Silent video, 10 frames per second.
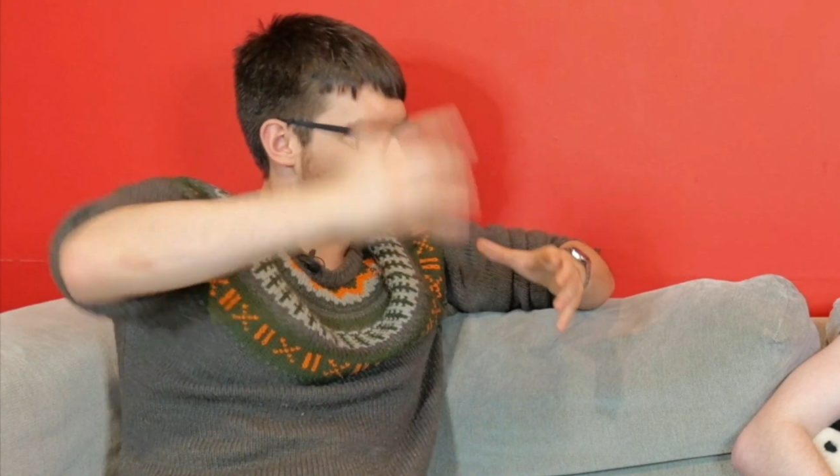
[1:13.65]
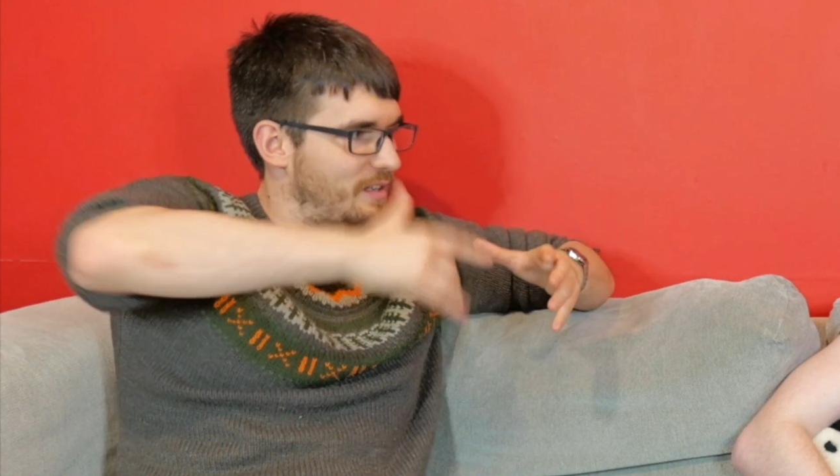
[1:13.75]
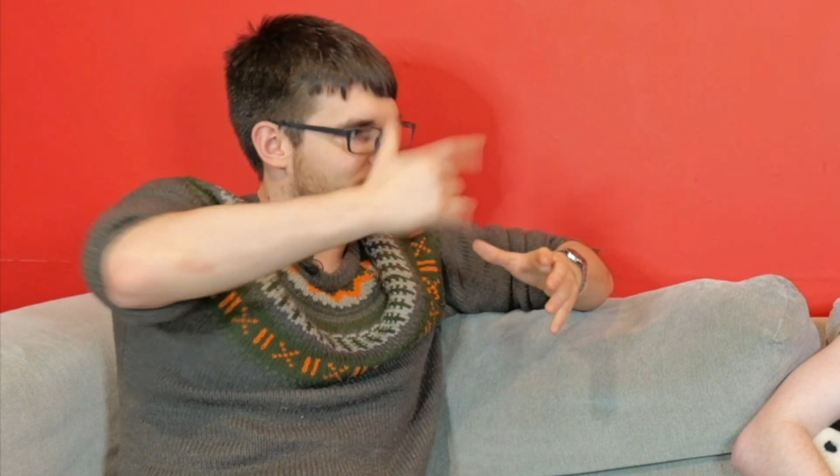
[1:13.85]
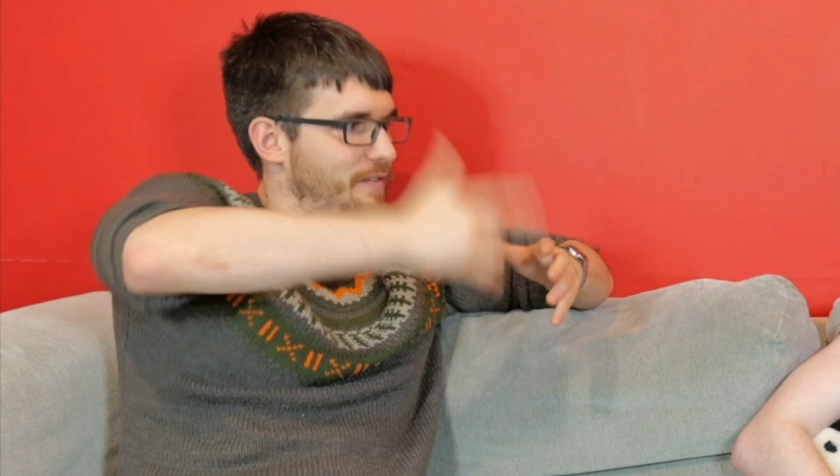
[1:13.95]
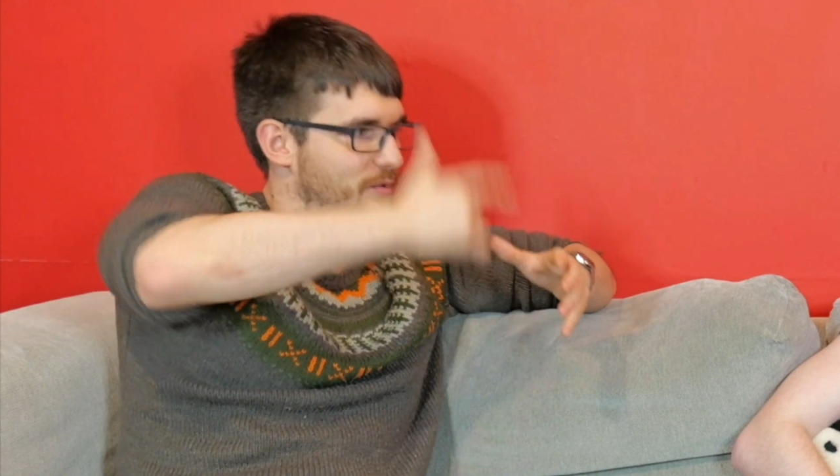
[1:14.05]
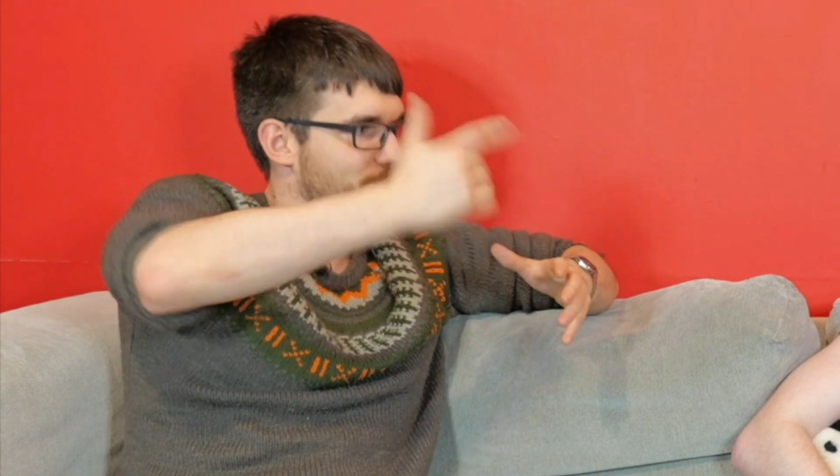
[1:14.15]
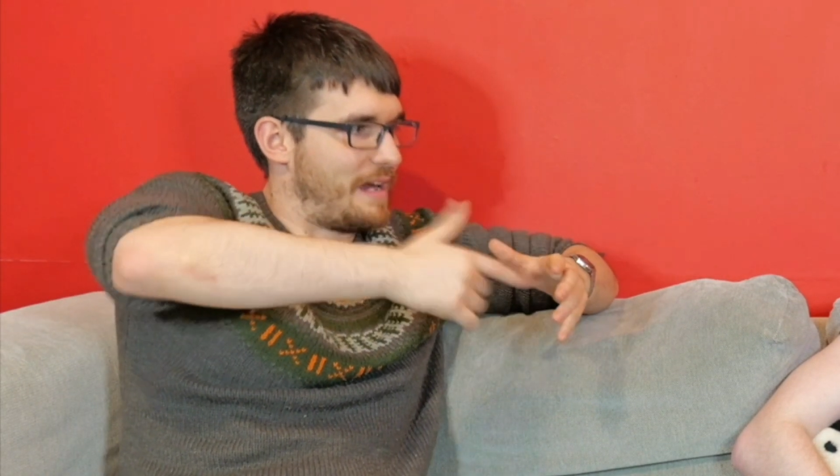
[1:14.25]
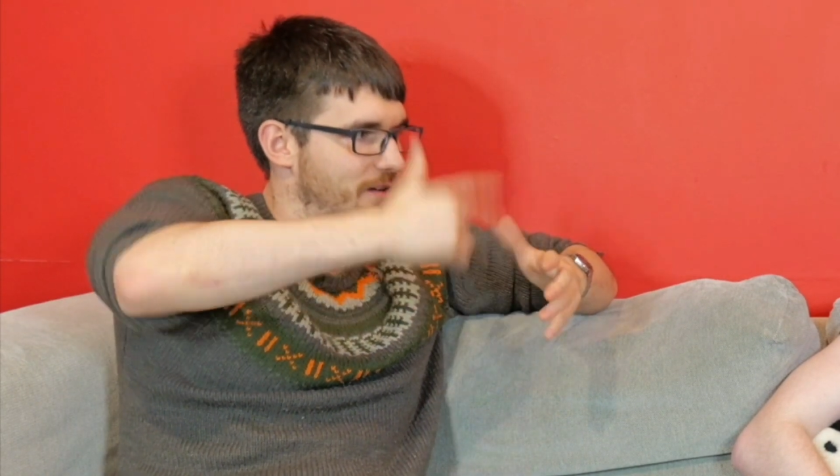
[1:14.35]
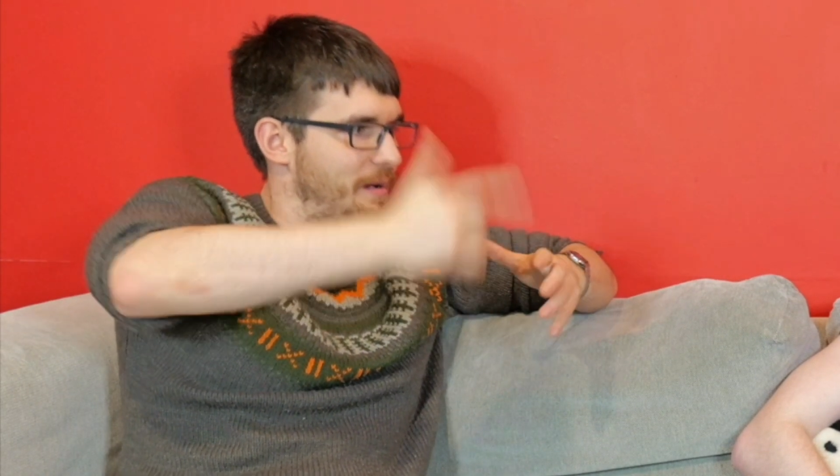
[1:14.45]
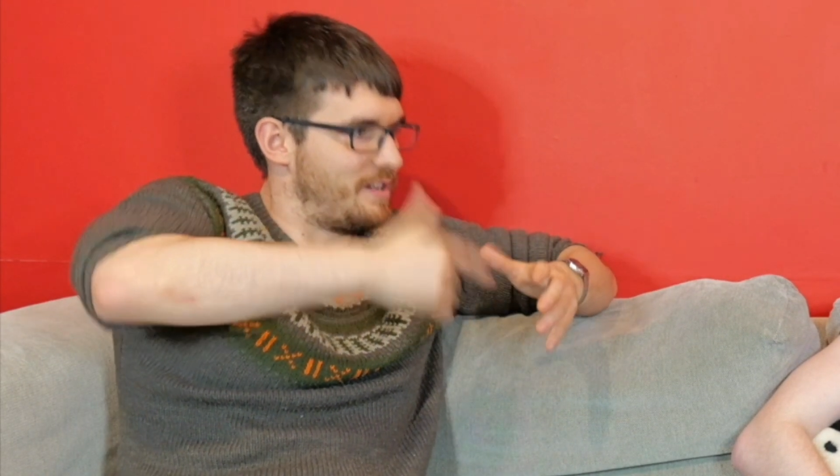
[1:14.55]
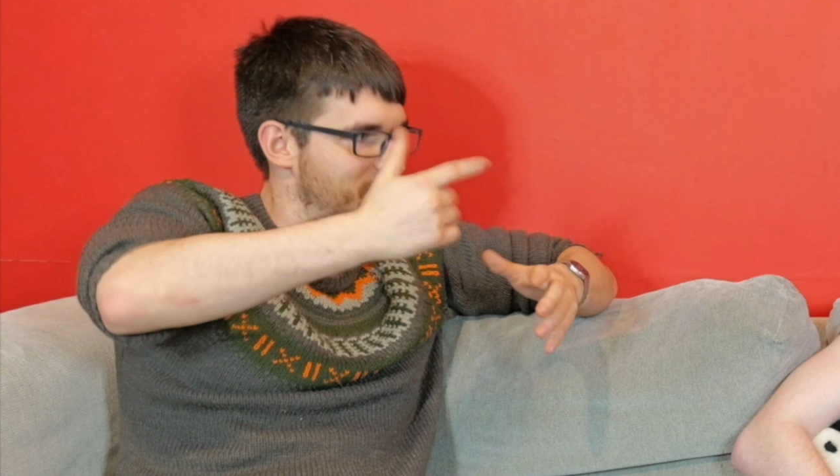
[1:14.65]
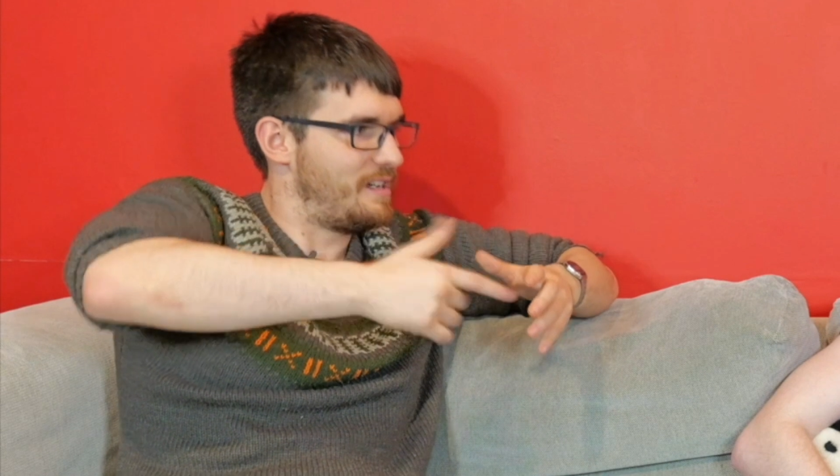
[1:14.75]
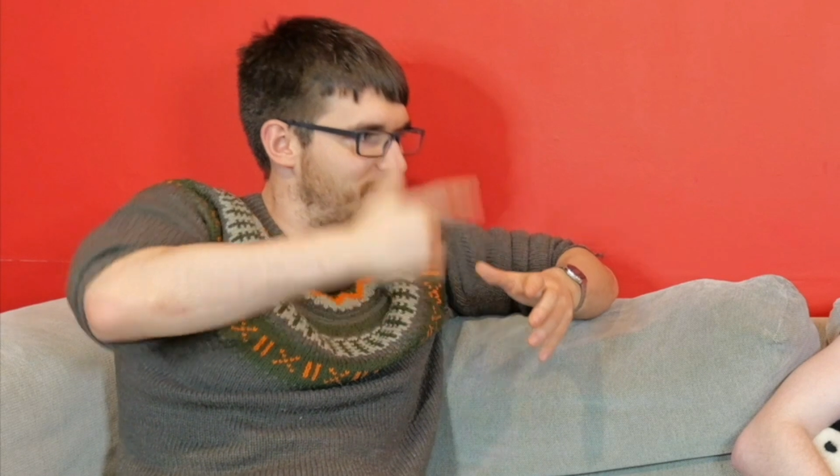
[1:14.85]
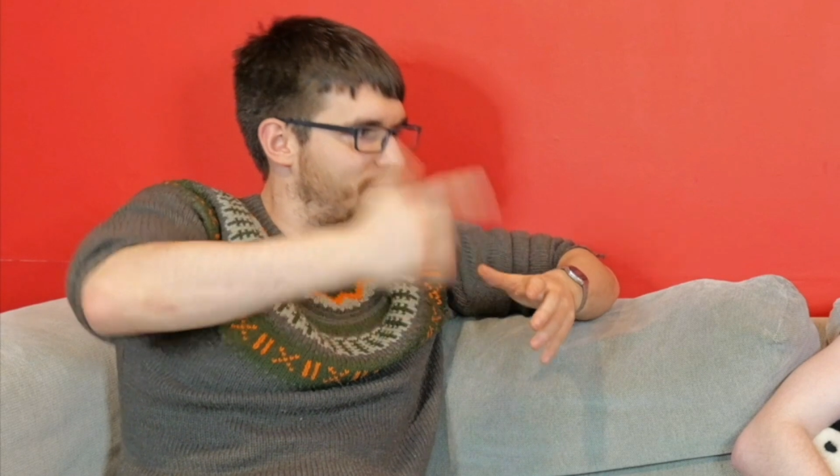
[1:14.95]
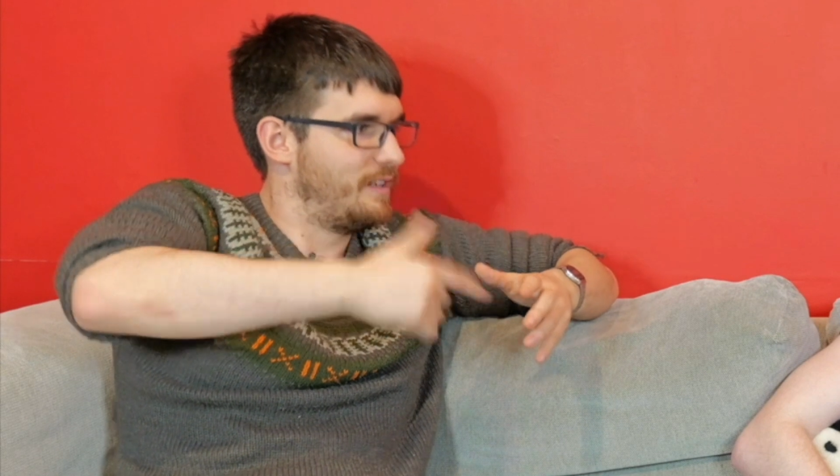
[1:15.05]
so you can feel pride about
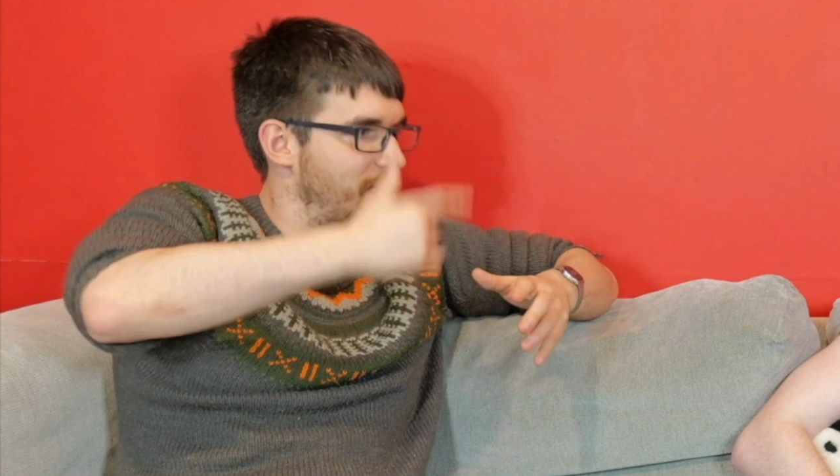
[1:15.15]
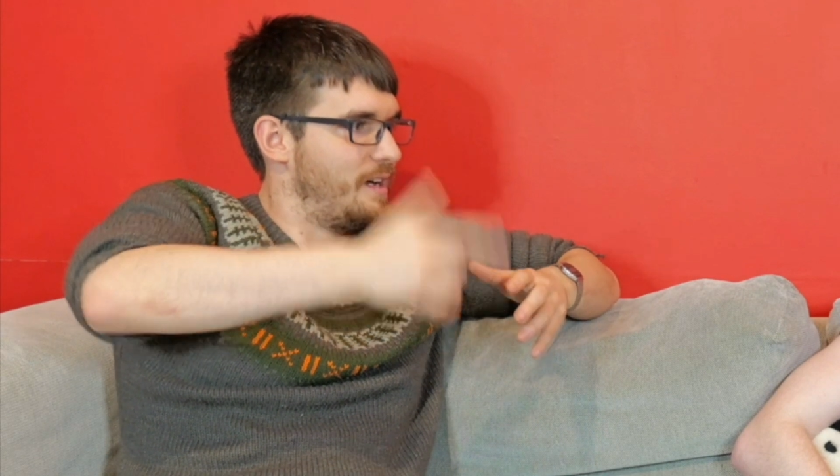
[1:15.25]
yourself